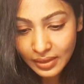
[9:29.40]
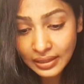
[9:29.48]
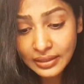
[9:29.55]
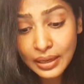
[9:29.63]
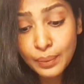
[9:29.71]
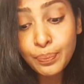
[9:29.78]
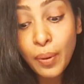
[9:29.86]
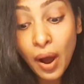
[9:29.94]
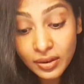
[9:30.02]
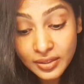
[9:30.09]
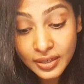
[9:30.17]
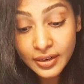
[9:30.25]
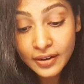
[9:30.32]
Then
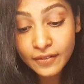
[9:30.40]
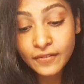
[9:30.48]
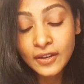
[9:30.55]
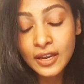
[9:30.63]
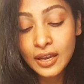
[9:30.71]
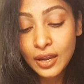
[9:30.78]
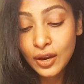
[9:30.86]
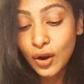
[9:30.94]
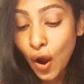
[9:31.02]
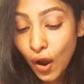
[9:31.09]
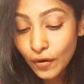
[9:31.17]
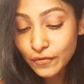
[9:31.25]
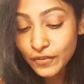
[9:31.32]
positive,
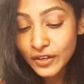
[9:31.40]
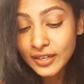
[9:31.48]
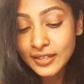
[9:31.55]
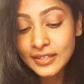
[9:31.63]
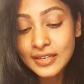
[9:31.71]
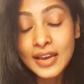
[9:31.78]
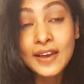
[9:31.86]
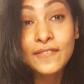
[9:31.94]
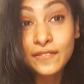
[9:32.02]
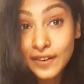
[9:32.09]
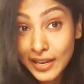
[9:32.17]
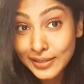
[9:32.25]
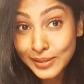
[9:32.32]
confident,
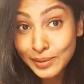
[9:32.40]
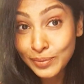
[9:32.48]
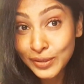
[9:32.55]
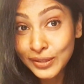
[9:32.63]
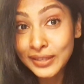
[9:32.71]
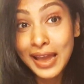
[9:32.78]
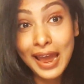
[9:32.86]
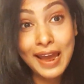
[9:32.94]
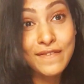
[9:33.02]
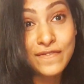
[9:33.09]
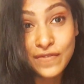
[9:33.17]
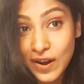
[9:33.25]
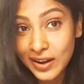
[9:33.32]
flexible,
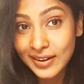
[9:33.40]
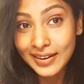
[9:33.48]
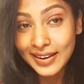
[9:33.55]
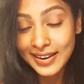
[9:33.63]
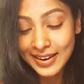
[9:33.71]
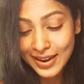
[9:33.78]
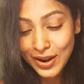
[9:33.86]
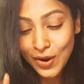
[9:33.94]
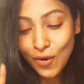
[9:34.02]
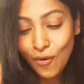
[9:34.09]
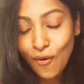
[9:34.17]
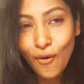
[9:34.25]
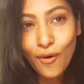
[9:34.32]
and friendly.
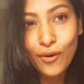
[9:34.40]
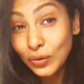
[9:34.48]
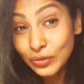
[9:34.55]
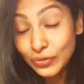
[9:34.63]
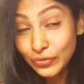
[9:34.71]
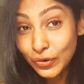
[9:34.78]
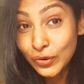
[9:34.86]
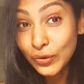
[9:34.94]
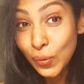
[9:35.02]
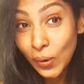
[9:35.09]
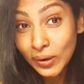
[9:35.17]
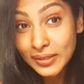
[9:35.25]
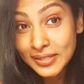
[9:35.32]
All the four
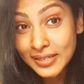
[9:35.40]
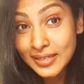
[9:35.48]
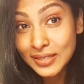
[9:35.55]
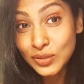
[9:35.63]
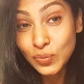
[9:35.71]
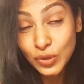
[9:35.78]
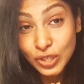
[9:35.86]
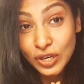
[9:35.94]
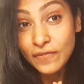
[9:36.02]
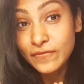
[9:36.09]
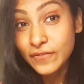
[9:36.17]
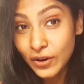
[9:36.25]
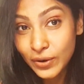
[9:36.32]
qualities which are
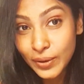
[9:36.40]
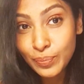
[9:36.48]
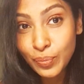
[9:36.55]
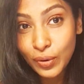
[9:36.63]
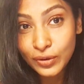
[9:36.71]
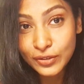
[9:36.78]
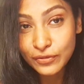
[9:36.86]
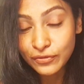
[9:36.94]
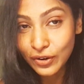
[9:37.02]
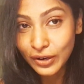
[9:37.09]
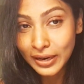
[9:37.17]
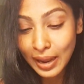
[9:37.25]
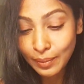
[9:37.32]
very important
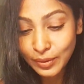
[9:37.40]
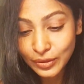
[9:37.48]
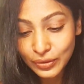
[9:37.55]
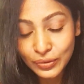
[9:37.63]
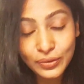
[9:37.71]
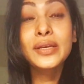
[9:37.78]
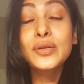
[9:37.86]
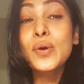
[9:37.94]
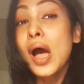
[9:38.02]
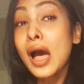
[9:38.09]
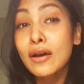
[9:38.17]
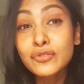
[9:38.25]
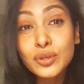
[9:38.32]
for a cabin crew. You
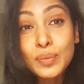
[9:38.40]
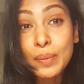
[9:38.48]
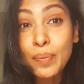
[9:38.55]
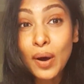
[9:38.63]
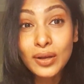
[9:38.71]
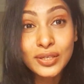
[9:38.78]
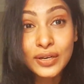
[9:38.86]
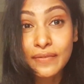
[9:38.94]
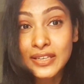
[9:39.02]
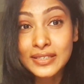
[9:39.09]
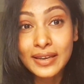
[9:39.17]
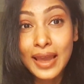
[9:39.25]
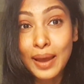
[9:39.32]
have to be positive
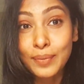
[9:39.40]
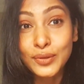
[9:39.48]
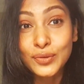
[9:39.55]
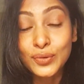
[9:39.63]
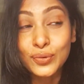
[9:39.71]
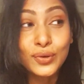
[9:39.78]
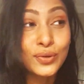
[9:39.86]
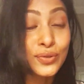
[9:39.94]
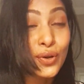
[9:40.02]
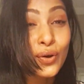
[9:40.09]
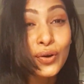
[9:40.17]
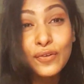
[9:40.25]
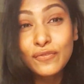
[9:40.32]
as a cabin crew because
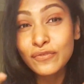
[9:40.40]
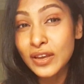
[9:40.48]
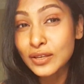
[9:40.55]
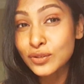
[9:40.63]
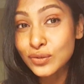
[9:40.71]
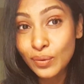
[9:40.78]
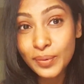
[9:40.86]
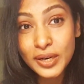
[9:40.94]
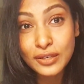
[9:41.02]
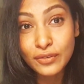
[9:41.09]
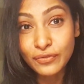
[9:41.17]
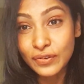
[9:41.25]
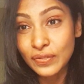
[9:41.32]
you're gonna face so many
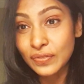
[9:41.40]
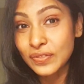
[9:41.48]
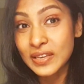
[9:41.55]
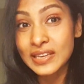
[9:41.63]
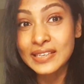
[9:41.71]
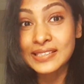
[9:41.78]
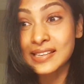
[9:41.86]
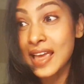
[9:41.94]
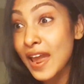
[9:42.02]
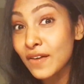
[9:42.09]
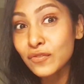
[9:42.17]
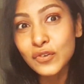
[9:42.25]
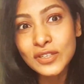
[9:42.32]
different things
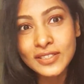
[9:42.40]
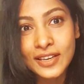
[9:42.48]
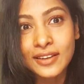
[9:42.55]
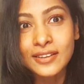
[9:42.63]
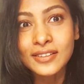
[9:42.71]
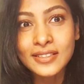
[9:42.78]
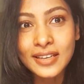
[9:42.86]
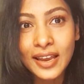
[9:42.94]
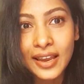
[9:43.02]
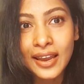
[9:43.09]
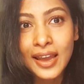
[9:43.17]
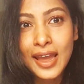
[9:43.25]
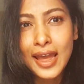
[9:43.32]
every single
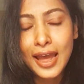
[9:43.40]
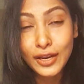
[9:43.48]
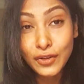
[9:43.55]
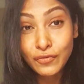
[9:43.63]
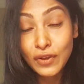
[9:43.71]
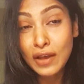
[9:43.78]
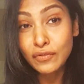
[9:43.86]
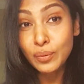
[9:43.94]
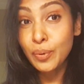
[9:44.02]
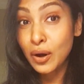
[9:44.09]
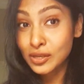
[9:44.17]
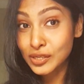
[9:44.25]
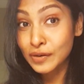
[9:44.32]
day. And if you have a
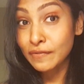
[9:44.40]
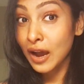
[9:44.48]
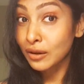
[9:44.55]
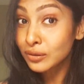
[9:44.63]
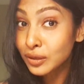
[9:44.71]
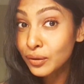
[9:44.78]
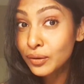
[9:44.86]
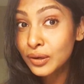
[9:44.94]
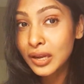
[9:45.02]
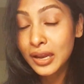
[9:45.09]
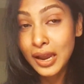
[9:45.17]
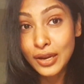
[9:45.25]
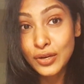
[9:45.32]
positive outlook,
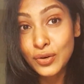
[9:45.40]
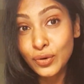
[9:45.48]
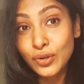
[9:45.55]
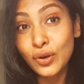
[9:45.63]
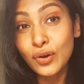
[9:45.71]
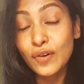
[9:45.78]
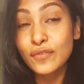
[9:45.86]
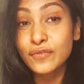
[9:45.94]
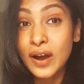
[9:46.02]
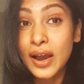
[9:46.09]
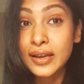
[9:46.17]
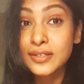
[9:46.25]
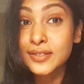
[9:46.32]
I know you're gonna
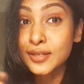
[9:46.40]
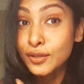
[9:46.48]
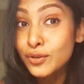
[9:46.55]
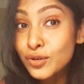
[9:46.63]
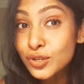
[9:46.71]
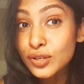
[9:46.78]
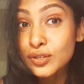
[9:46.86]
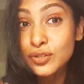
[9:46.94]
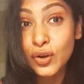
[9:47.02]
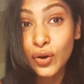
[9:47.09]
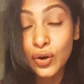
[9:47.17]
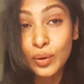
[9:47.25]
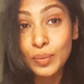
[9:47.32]
find solutions.
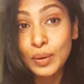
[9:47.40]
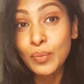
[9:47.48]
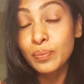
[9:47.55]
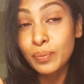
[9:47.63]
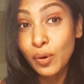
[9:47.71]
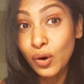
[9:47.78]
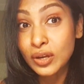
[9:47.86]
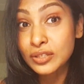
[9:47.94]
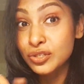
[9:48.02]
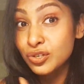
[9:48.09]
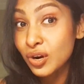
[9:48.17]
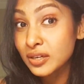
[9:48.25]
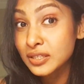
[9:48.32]
You're gonna be more
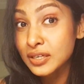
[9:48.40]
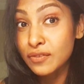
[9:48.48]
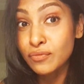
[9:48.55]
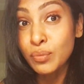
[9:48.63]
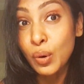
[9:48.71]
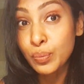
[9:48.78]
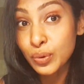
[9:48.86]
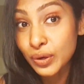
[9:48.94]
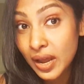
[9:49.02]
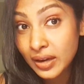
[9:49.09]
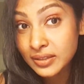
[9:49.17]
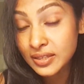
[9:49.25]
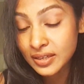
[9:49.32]
constructive, more
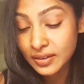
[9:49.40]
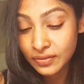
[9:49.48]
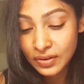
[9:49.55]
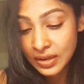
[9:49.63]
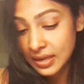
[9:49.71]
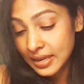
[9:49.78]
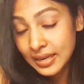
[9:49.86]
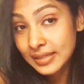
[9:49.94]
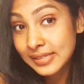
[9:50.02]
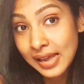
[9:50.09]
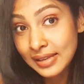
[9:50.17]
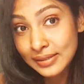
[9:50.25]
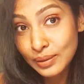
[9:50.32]
productive. It's
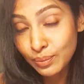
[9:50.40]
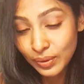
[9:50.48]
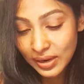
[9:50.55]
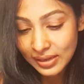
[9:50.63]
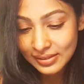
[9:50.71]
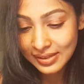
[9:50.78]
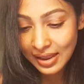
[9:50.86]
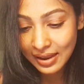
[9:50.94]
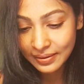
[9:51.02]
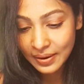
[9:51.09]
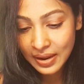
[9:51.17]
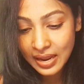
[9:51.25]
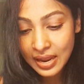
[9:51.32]
as simple as that.
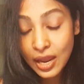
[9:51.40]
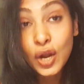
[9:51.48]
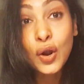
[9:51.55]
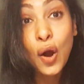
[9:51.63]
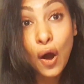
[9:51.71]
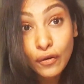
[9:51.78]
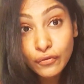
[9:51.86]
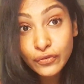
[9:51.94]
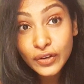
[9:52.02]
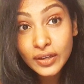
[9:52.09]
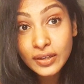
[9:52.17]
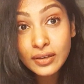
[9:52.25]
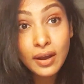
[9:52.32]

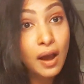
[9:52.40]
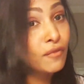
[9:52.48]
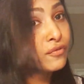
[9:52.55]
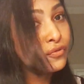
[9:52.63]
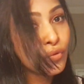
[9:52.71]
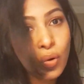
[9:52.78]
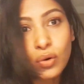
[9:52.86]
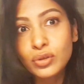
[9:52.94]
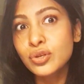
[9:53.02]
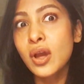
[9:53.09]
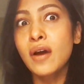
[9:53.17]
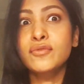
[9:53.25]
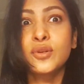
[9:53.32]
confident, of course
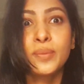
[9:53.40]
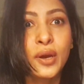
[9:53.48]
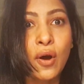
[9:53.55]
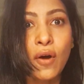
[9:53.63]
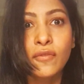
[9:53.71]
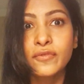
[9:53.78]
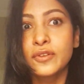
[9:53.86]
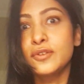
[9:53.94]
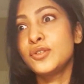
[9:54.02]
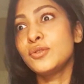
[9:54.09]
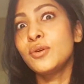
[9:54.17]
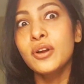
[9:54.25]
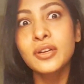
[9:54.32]
you have to be
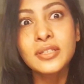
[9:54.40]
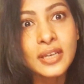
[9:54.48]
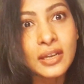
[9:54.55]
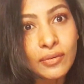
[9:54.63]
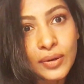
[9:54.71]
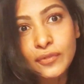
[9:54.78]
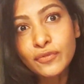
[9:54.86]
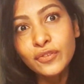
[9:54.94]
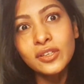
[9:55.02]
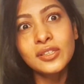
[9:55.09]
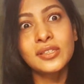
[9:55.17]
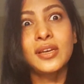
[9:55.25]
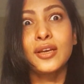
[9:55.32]
confident. You're gonna deal with
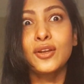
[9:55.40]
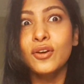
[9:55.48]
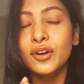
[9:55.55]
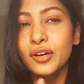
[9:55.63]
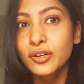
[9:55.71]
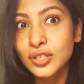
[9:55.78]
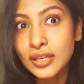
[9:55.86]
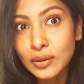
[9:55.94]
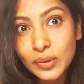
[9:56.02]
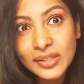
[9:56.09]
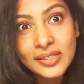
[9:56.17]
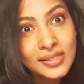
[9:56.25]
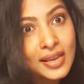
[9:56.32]
first aid, you're gonna deal
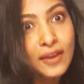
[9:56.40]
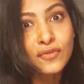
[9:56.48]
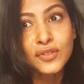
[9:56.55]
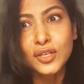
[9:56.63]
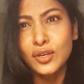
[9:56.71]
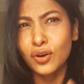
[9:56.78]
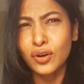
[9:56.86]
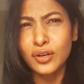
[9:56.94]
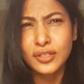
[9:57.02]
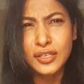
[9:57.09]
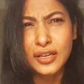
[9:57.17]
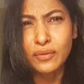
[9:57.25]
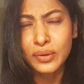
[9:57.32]
with safety, you're gonna
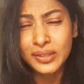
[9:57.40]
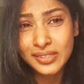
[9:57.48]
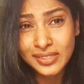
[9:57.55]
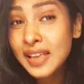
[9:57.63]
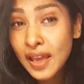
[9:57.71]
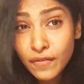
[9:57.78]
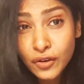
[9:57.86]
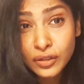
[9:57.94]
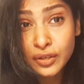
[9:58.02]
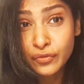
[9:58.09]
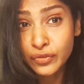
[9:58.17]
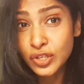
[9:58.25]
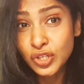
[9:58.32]
deal with several
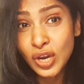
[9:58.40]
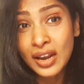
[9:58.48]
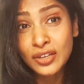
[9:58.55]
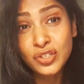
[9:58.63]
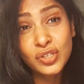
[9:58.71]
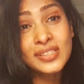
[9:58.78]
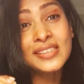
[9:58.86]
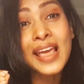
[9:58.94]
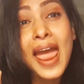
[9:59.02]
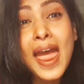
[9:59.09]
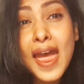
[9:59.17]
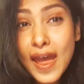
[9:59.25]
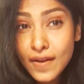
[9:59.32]
different challenges
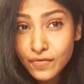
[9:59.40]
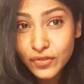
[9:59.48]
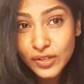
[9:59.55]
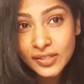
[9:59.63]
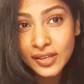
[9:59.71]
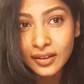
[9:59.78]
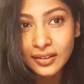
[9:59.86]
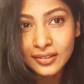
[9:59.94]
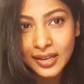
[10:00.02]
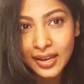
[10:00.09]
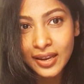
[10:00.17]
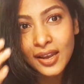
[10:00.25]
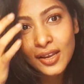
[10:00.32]
every single
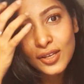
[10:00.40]
day.